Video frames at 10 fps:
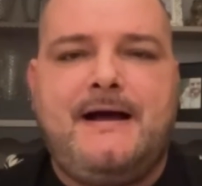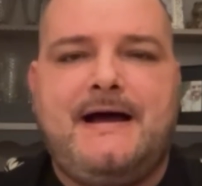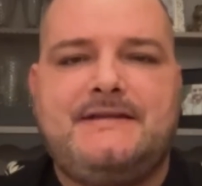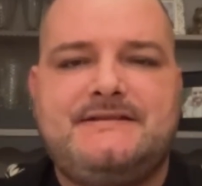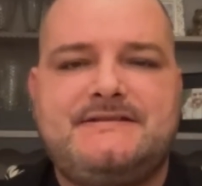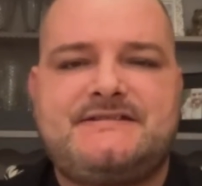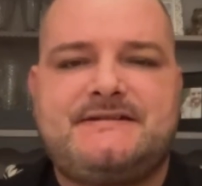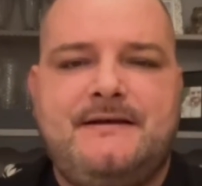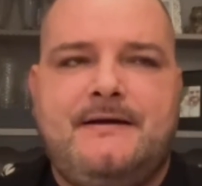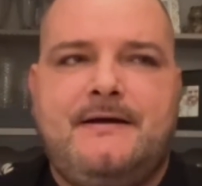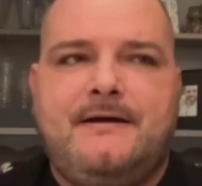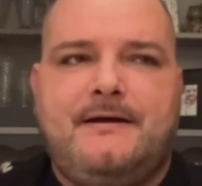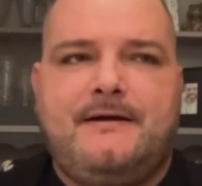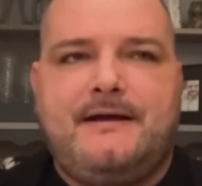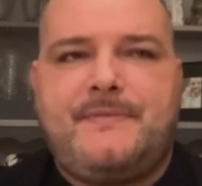And
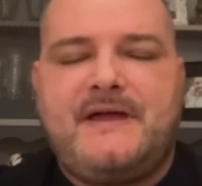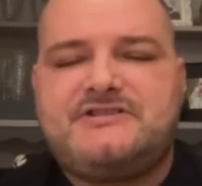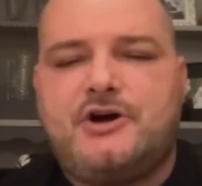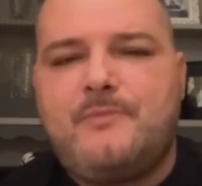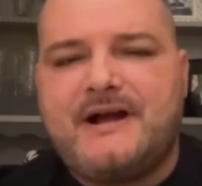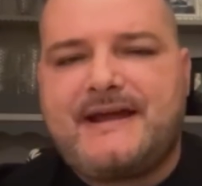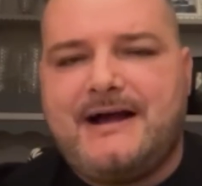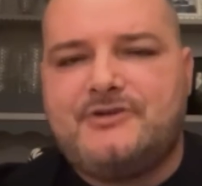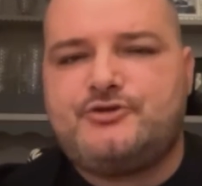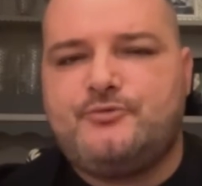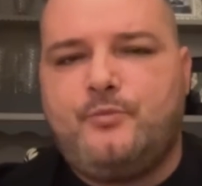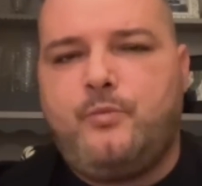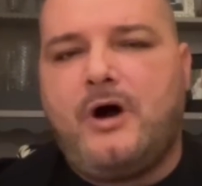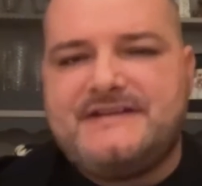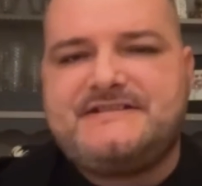they told my counsel,
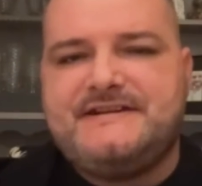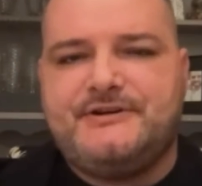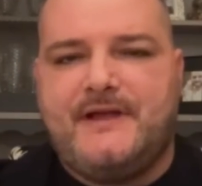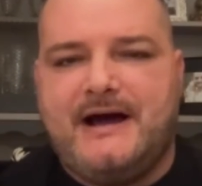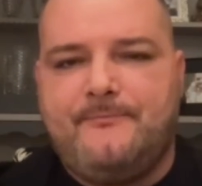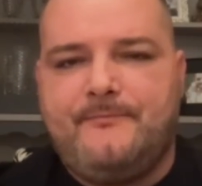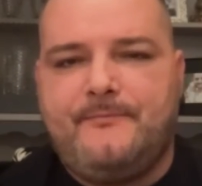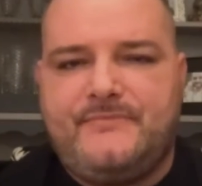why has he done that?